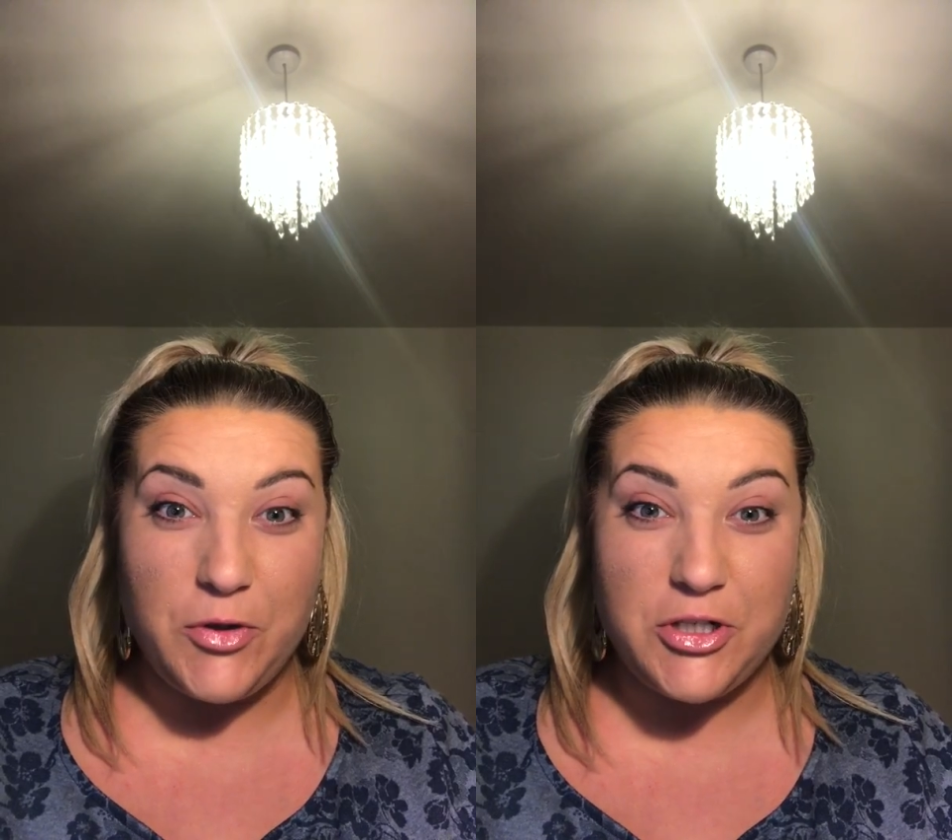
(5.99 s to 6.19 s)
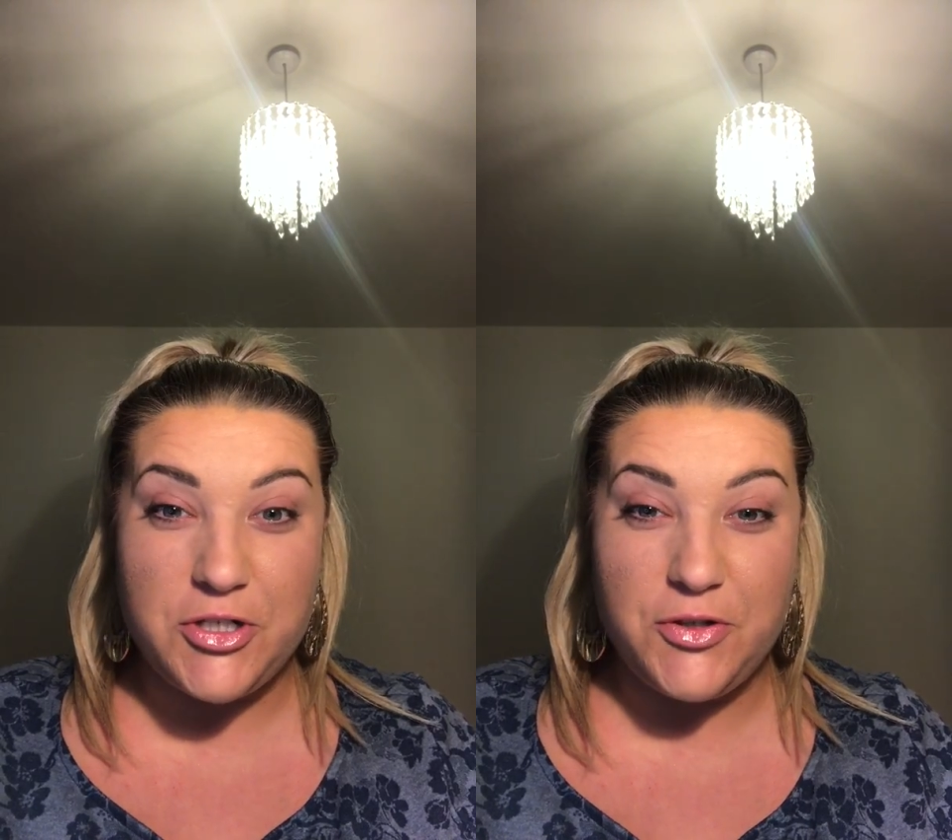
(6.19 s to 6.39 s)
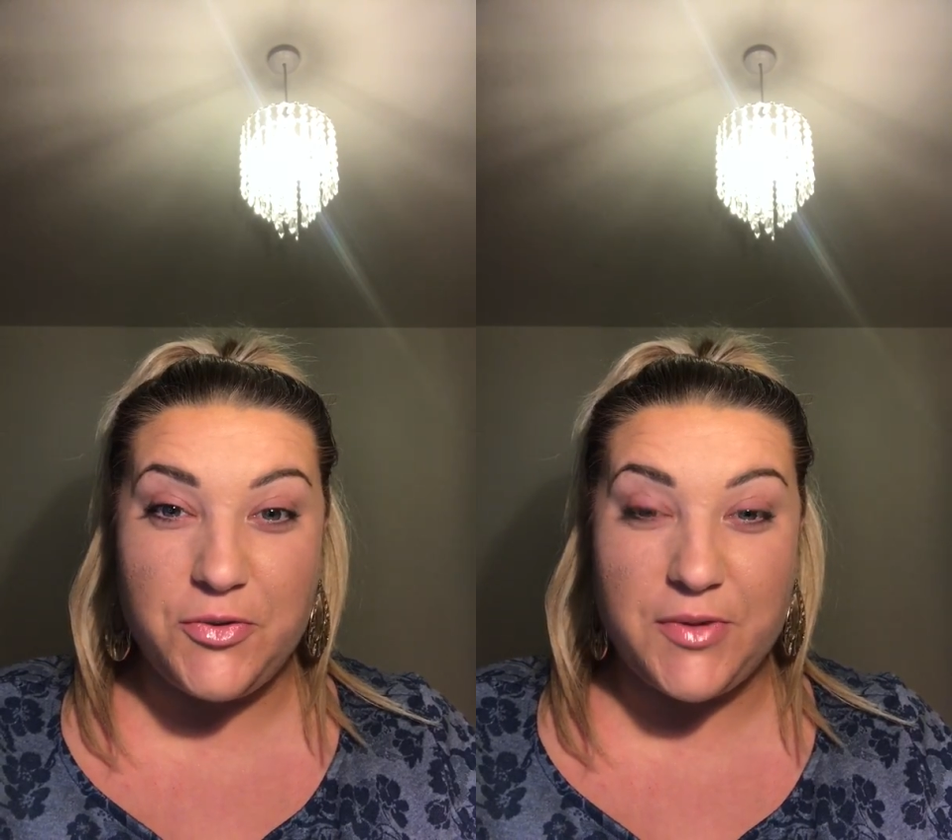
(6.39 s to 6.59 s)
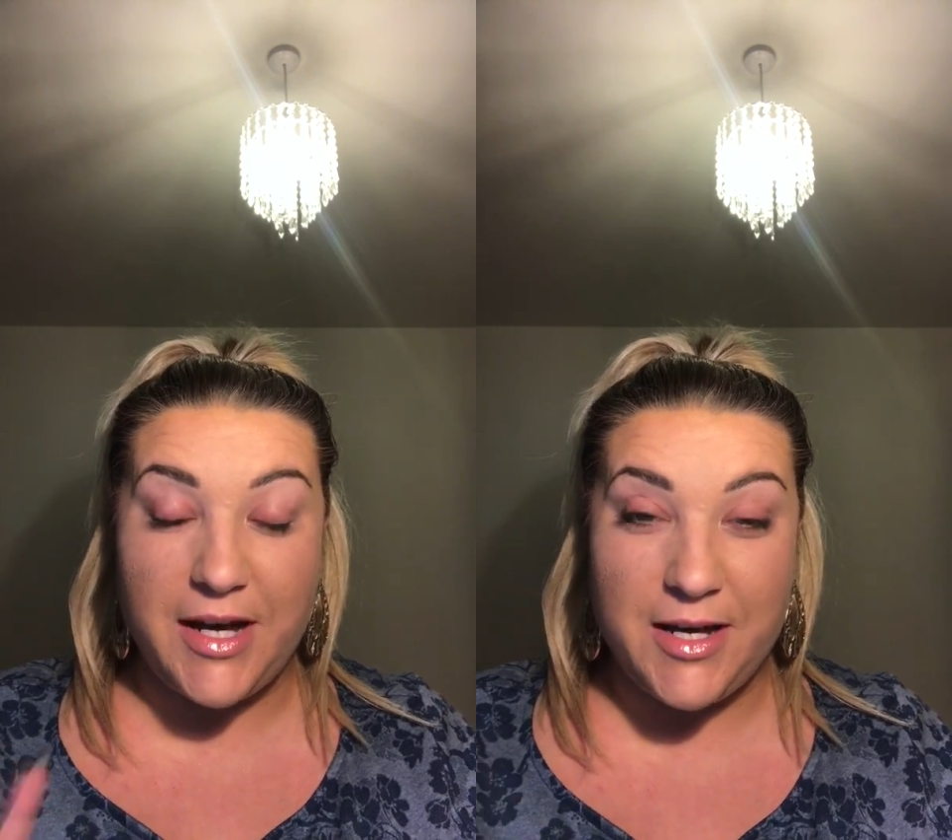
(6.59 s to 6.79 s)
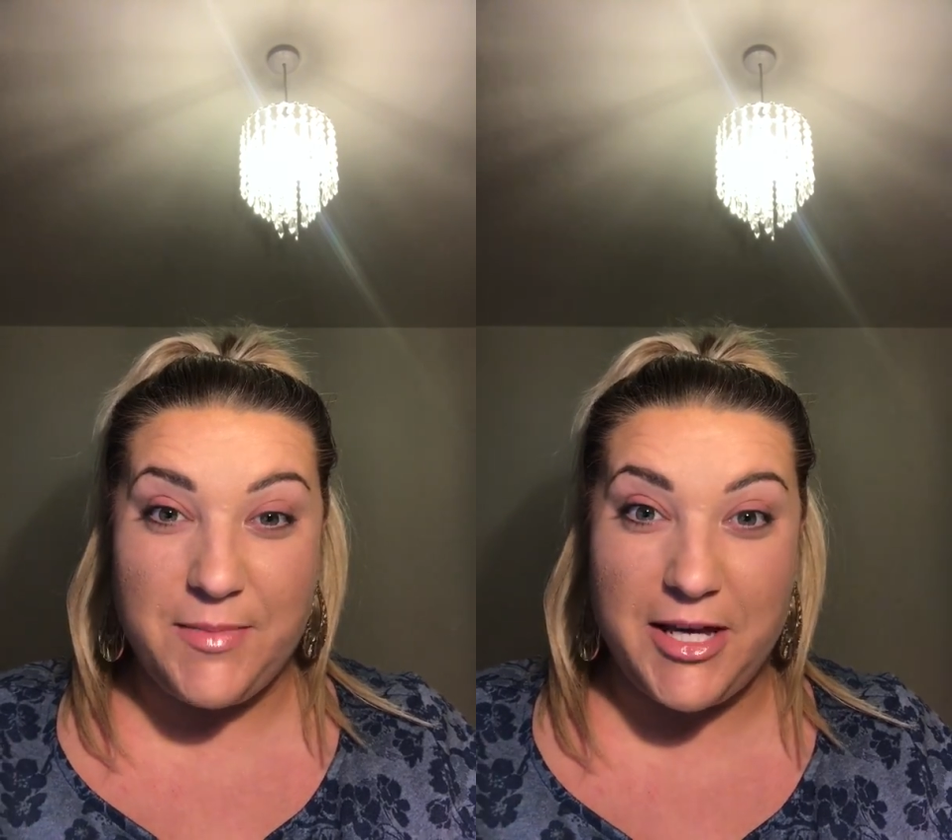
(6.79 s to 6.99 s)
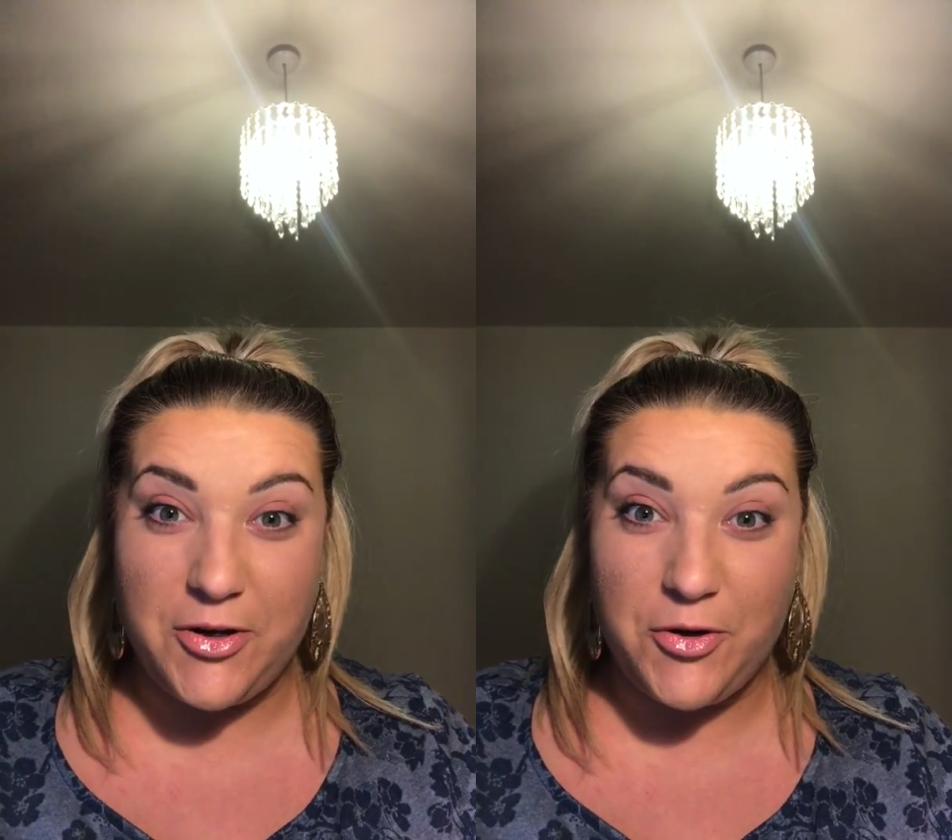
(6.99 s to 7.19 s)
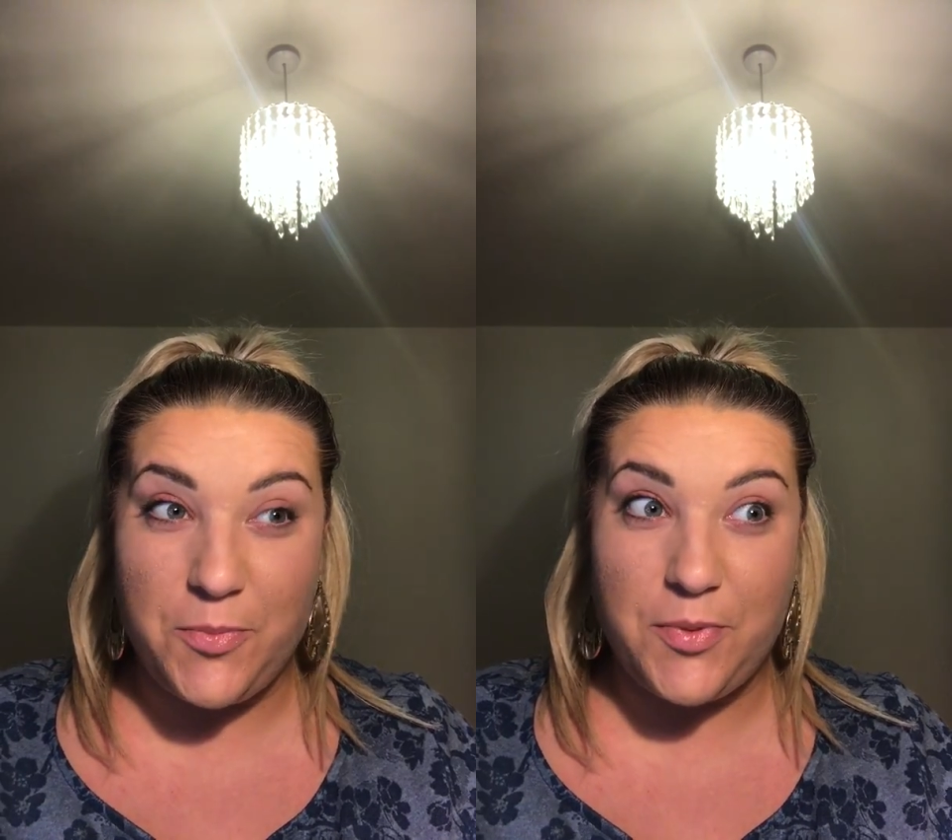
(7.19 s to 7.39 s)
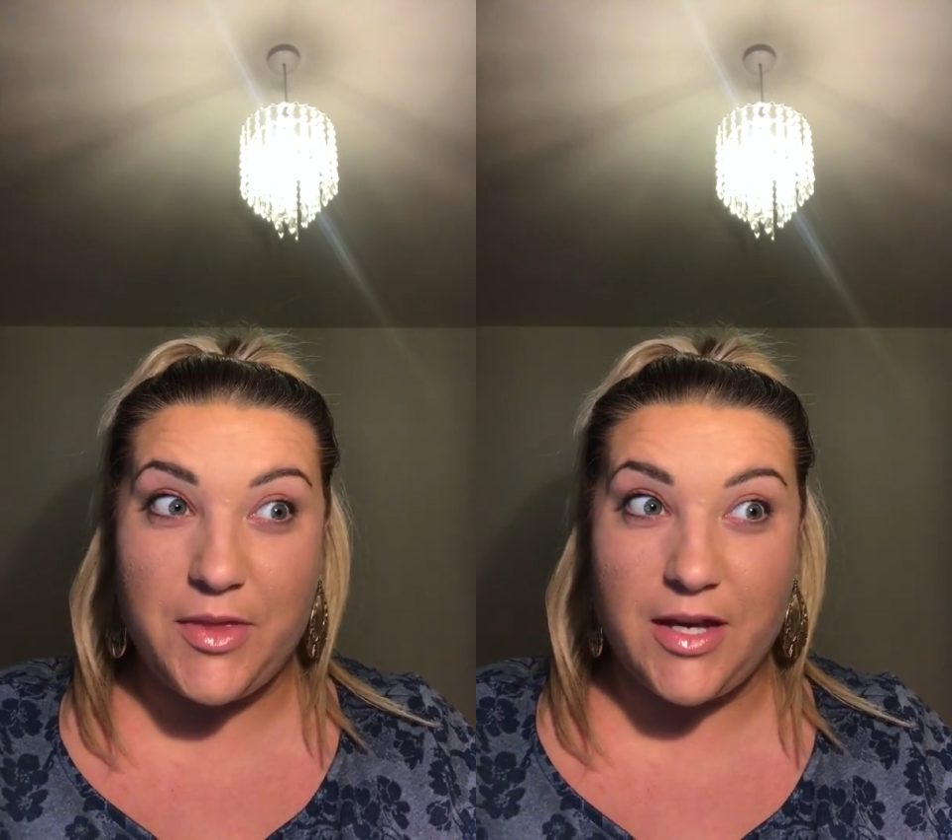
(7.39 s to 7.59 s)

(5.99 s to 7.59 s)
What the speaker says: to do the eye makeup